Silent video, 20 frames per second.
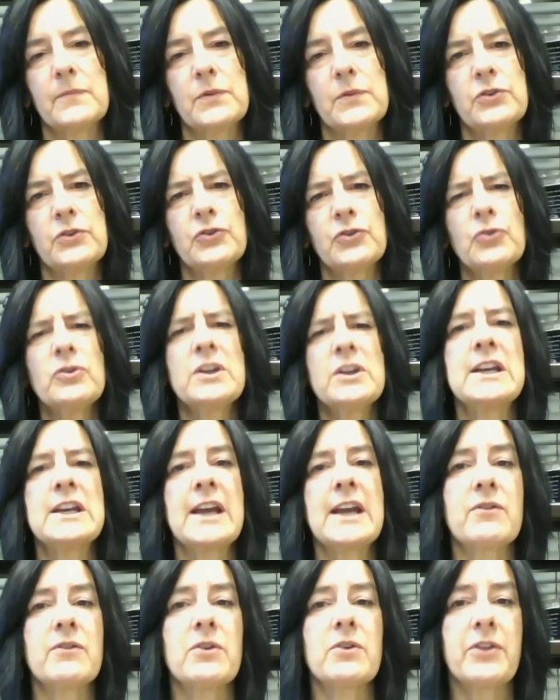certainly
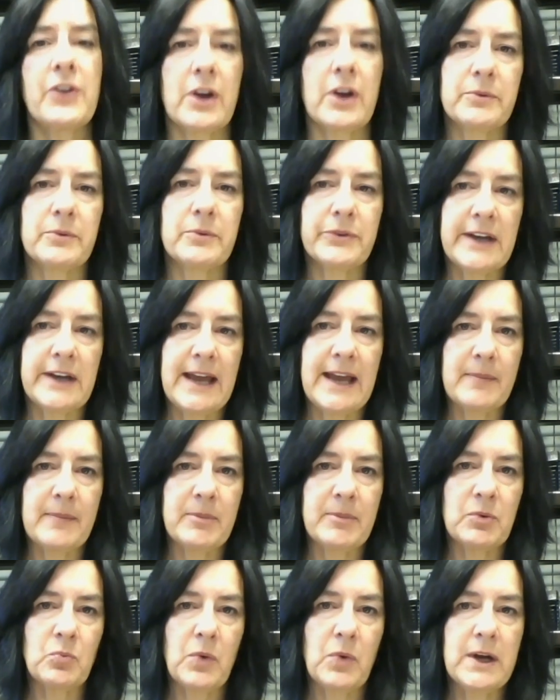never thought it was going to
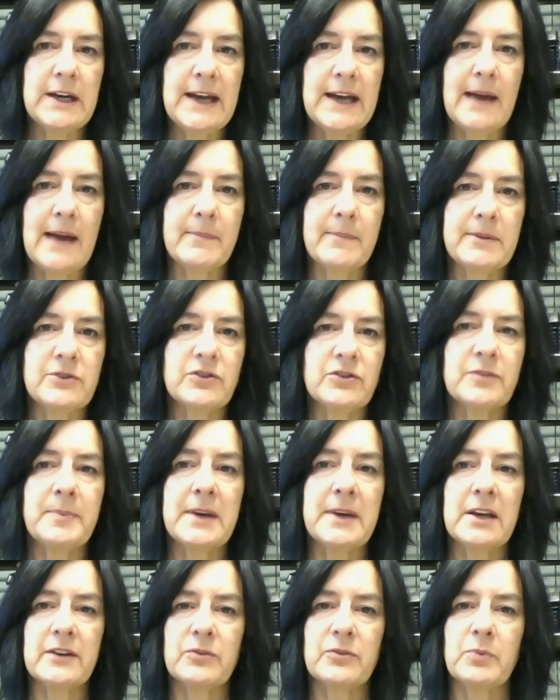happen when it happened, just
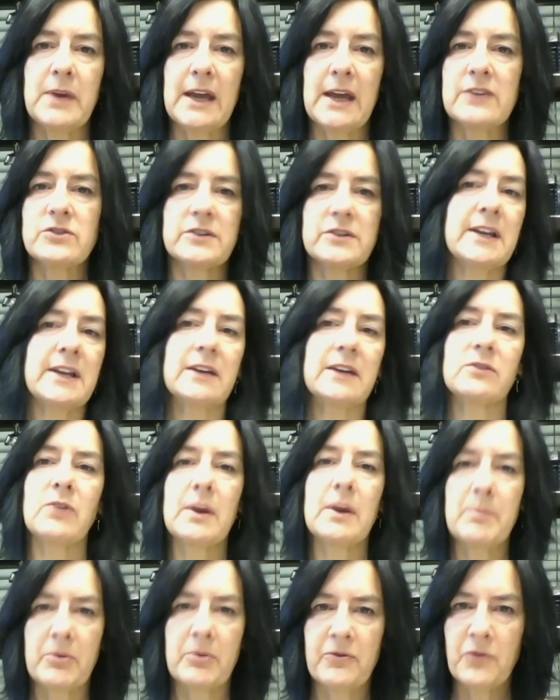because we had just had
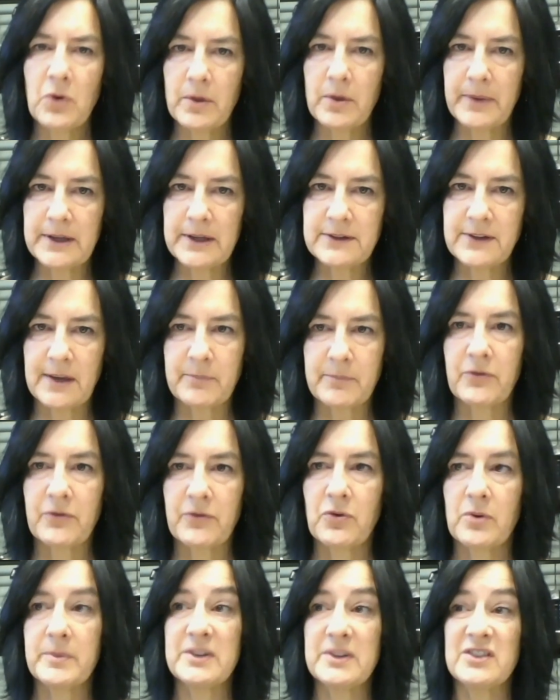great performance, and
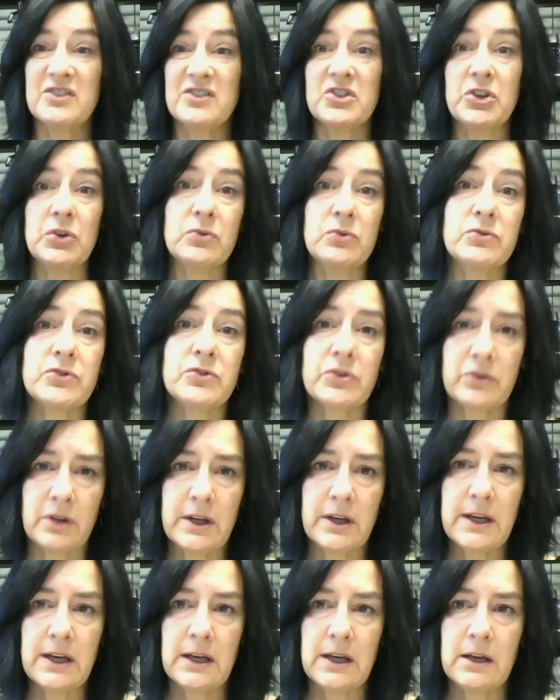performance is
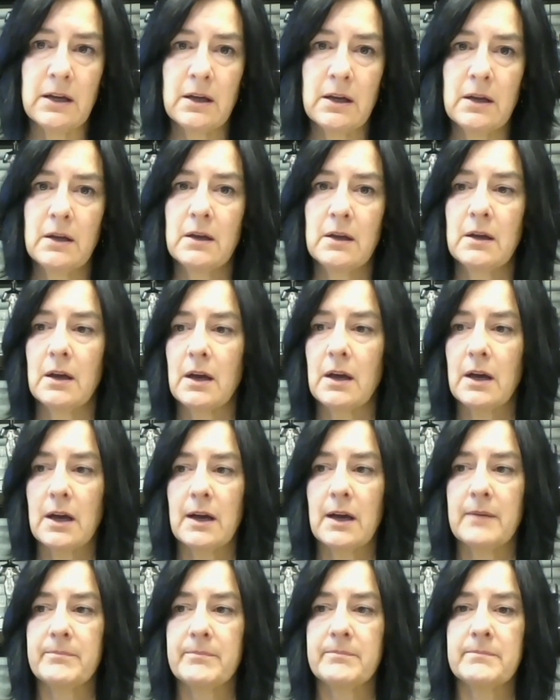usually
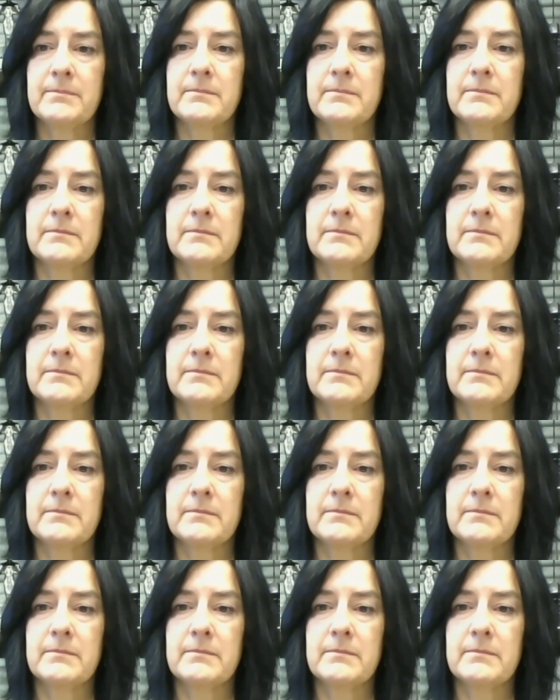honored,